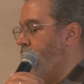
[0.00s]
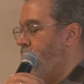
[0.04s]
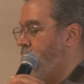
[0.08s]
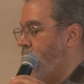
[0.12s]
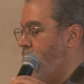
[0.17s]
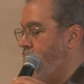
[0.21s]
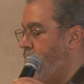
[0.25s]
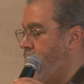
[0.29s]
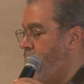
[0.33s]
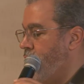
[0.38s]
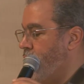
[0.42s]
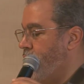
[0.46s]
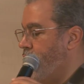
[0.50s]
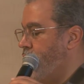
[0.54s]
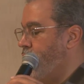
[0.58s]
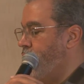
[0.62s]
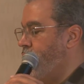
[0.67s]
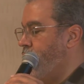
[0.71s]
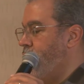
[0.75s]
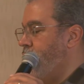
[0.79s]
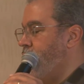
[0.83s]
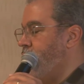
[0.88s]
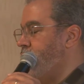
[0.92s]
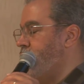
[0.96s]
Um,
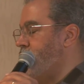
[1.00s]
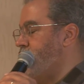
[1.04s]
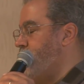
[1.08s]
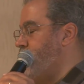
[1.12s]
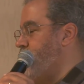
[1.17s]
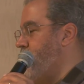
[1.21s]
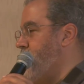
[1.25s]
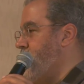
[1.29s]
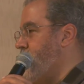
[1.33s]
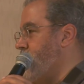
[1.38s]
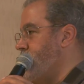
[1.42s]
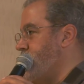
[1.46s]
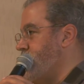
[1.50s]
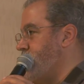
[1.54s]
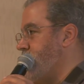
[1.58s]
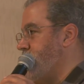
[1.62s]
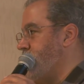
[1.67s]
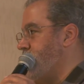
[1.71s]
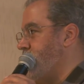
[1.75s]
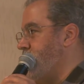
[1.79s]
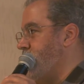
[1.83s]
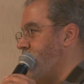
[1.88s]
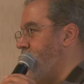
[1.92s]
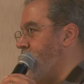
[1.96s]
in the spring of
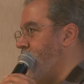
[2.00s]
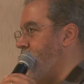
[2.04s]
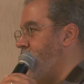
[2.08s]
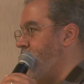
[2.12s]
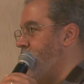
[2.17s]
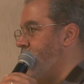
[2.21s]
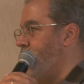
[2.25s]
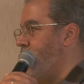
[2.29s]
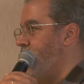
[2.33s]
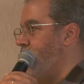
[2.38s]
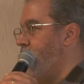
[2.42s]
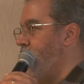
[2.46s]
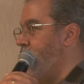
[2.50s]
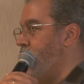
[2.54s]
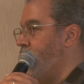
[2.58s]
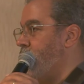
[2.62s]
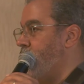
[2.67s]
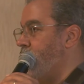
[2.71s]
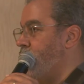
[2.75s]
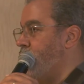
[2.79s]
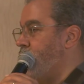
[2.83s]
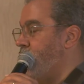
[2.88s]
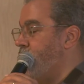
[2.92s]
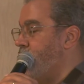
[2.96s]
69, they
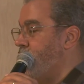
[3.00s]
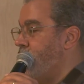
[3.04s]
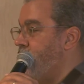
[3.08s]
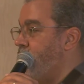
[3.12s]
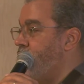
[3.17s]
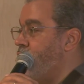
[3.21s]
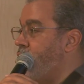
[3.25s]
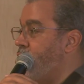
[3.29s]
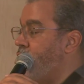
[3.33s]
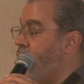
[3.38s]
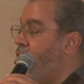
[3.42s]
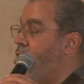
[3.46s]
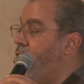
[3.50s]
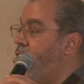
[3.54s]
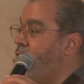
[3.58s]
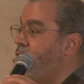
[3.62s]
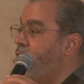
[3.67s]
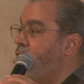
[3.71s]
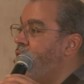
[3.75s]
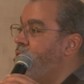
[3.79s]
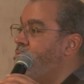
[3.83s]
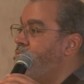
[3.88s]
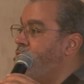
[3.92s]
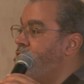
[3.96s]
were, they were
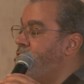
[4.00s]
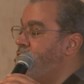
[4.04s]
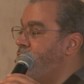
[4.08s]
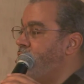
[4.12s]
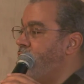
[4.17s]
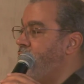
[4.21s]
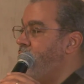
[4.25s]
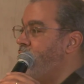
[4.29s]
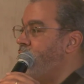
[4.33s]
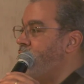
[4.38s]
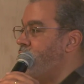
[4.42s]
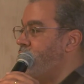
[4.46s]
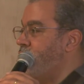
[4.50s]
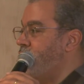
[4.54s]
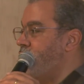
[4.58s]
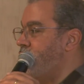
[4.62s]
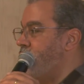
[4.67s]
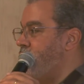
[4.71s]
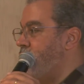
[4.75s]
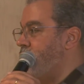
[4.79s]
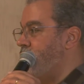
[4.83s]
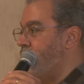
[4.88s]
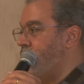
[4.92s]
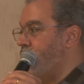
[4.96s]
called up to San
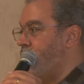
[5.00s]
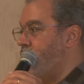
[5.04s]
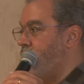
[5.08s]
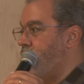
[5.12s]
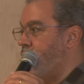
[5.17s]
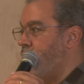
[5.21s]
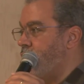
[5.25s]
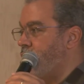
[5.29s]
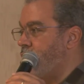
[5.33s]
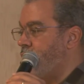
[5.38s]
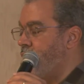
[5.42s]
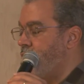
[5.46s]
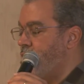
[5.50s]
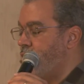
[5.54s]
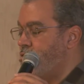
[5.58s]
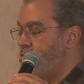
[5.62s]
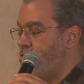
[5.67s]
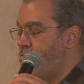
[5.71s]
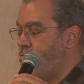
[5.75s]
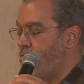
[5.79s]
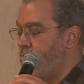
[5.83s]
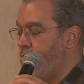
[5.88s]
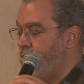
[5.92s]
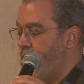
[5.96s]
Francisco to
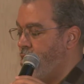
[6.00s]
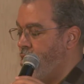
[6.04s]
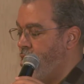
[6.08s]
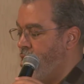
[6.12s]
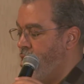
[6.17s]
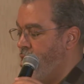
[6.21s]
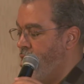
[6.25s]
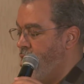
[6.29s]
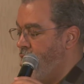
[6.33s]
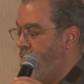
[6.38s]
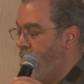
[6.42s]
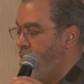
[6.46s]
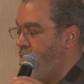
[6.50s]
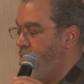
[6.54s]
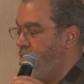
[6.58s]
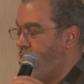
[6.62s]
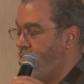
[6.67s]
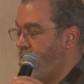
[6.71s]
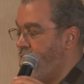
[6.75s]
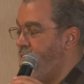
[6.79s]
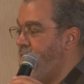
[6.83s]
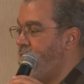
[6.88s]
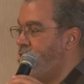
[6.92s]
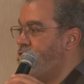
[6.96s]
organize, uh,
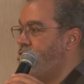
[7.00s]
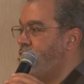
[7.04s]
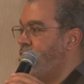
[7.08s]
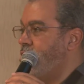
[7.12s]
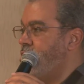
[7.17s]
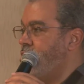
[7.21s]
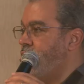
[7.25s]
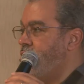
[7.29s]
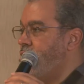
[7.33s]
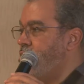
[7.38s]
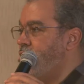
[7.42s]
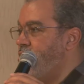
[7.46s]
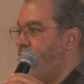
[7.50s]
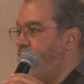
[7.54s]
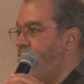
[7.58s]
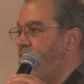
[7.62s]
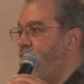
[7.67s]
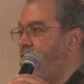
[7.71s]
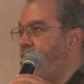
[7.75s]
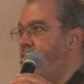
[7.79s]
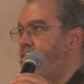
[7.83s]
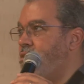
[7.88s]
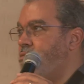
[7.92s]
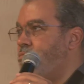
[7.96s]
to actually
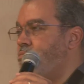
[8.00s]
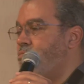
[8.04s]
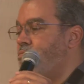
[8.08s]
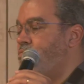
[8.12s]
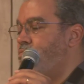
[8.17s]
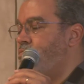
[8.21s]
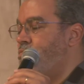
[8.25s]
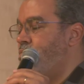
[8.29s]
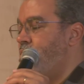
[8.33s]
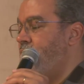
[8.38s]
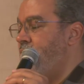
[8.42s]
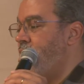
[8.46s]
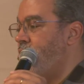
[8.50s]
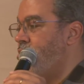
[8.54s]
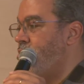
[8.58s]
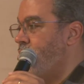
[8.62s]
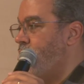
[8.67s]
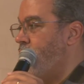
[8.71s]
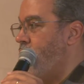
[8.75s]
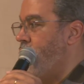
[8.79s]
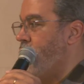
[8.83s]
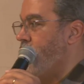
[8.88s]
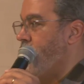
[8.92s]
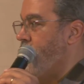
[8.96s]
defend the Panther
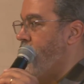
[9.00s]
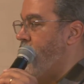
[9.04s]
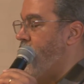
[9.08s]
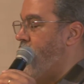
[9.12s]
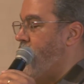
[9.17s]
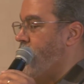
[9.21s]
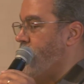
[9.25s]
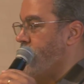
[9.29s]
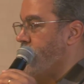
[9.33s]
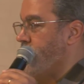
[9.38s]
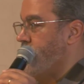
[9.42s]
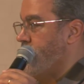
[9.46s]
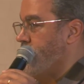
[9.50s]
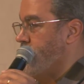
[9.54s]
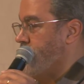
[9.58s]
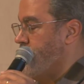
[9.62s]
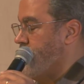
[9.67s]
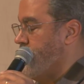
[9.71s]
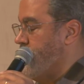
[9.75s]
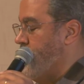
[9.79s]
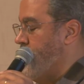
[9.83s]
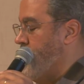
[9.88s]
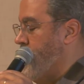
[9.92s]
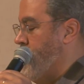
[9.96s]
Party
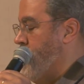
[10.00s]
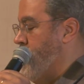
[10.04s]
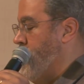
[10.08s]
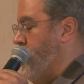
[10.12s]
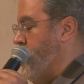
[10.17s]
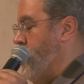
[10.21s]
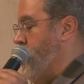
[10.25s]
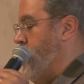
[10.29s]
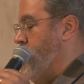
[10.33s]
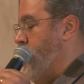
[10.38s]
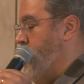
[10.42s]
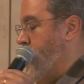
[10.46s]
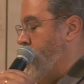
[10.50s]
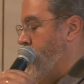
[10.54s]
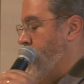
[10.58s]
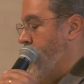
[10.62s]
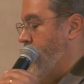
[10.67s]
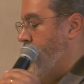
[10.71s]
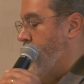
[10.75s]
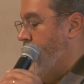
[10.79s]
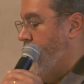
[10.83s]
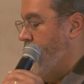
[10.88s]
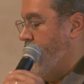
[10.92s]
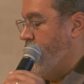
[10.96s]
offices
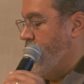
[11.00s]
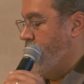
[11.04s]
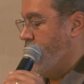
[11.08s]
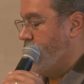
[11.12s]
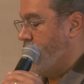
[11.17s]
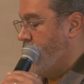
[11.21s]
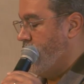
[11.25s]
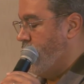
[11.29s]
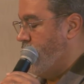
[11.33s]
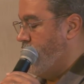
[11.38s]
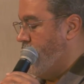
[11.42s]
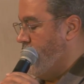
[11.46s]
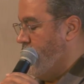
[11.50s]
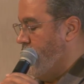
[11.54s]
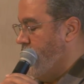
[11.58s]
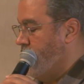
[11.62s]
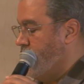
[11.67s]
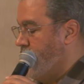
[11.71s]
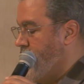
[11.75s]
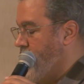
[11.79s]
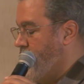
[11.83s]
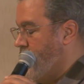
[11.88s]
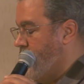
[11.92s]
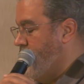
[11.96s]
uh, from some
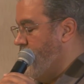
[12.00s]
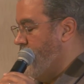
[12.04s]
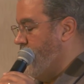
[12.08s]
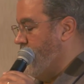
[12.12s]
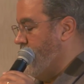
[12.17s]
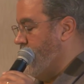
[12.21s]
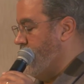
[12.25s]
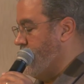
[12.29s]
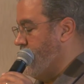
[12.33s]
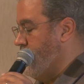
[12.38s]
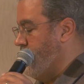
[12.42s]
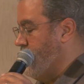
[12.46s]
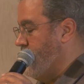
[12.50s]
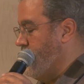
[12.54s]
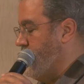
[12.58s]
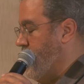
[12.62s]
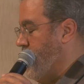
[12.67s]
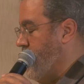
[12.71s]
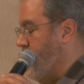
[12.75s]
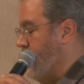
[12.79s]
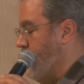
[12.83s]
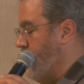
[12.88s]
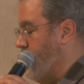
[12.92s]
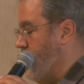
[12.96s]
police activities that were
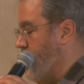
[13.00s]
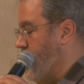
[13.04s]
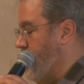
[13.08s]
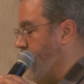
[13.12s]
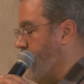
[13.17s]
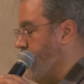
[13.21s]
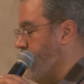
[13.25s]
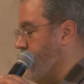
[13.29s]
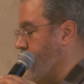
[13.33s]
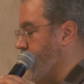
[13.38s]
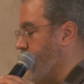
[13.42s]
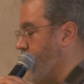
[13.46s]
taking place.